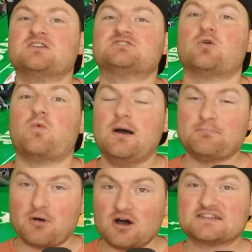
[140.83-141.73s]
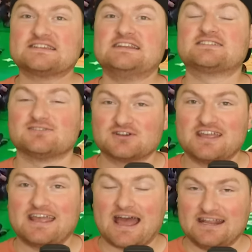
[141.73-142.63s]
So what Boston is
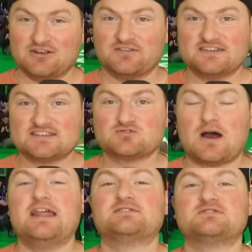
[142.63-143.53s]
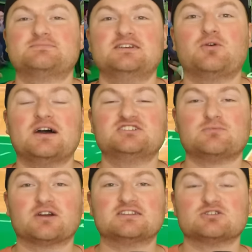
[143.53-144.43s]
looking at here, and this is why this was a big question
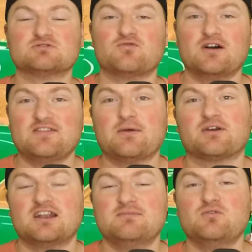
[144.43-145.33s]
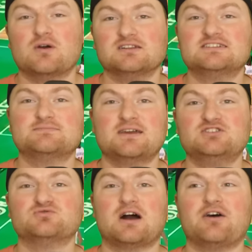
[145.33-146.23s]
mark in terms of what they were going to be willing to pay
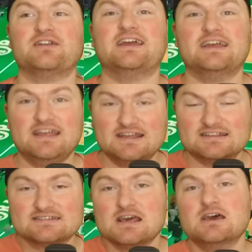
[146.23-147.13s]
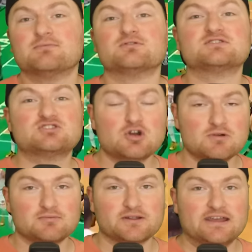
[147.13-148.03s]
Jrue Holiday, is
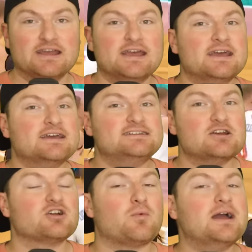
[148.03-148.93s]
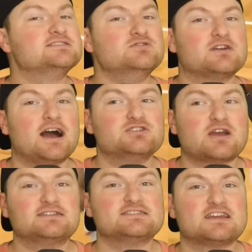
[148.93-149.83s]
presumably Derek White's new
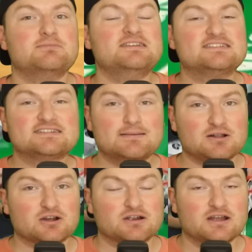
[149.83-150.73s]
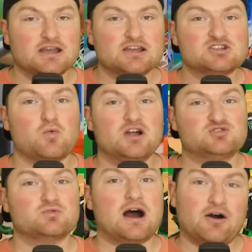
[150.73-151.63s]
contract is going to be similar to what
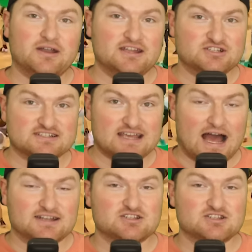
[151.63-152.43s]
Jrue Holiday just got.